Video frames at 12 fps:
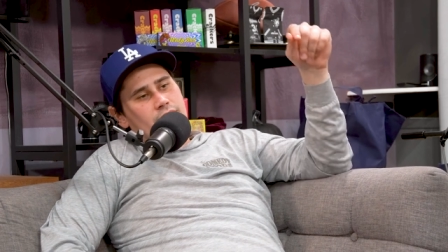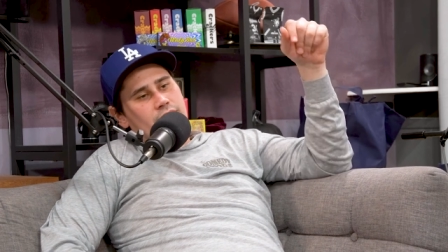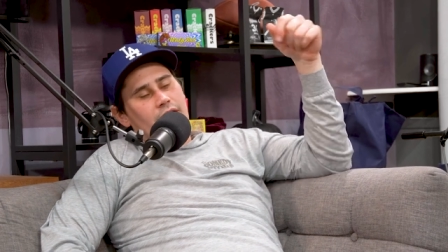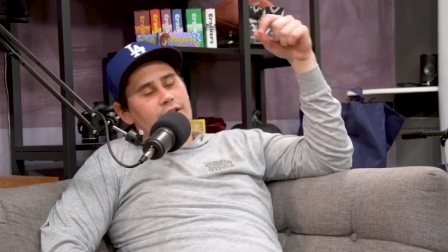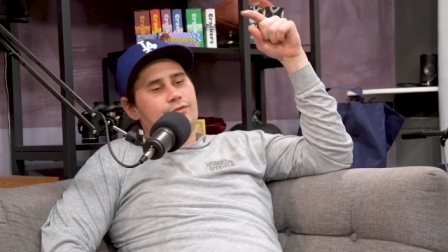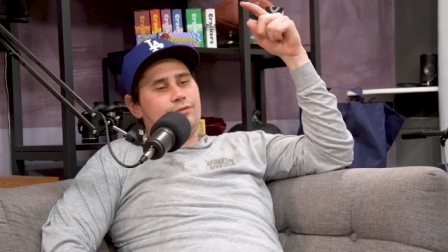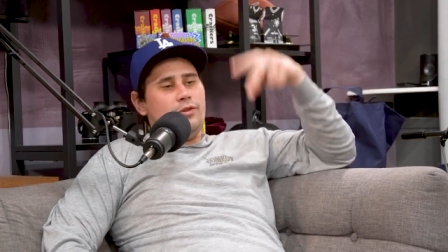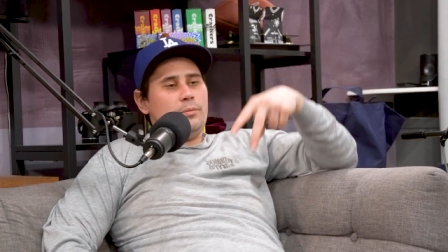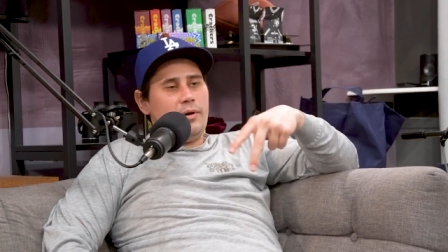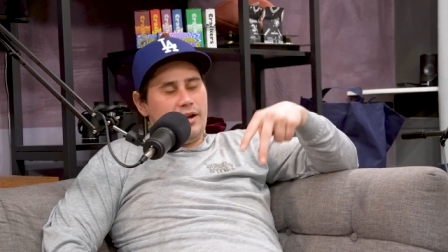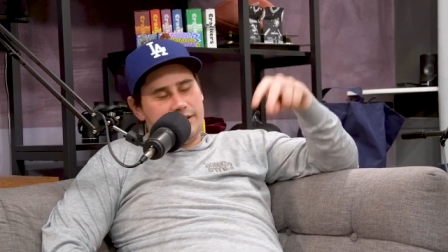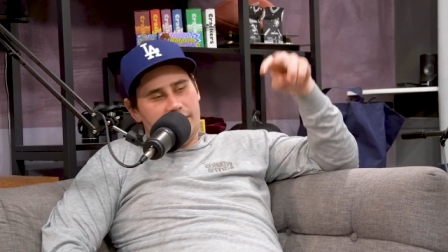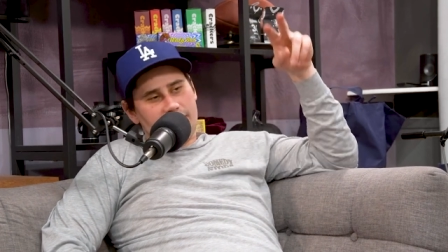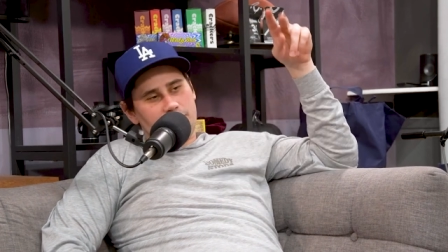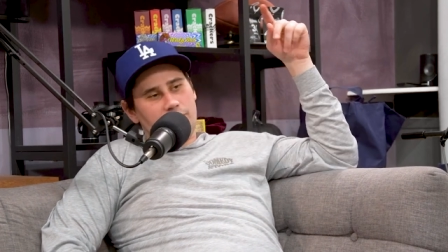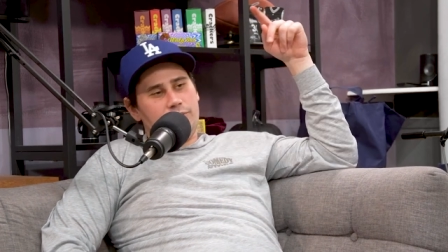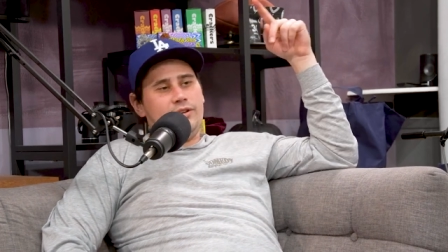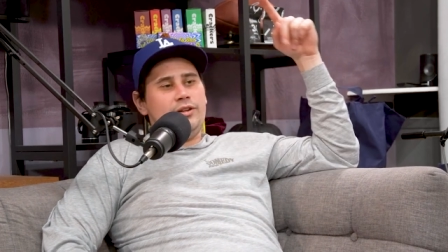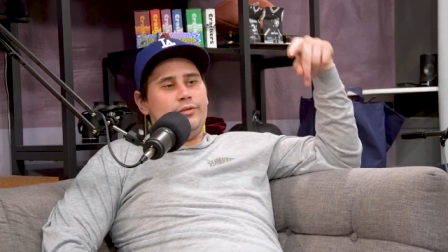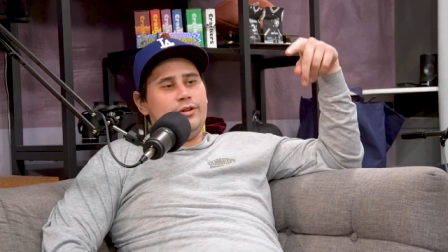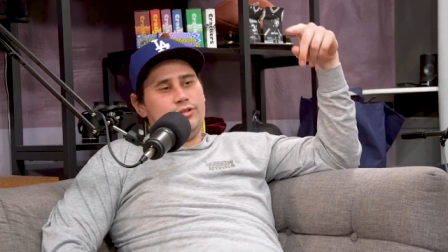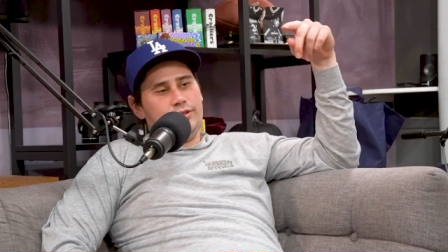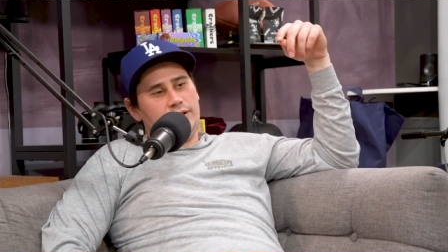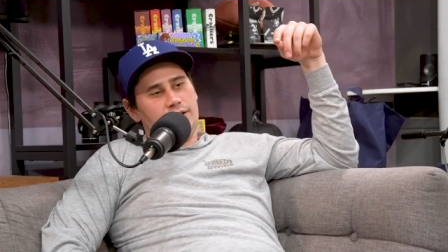not for the podcast, but
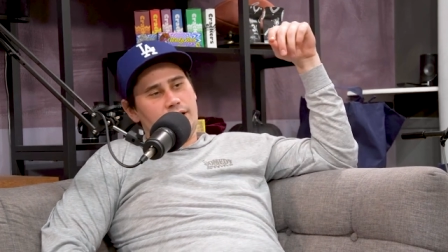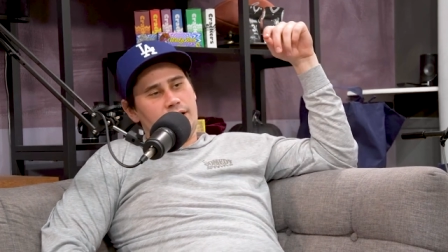individually.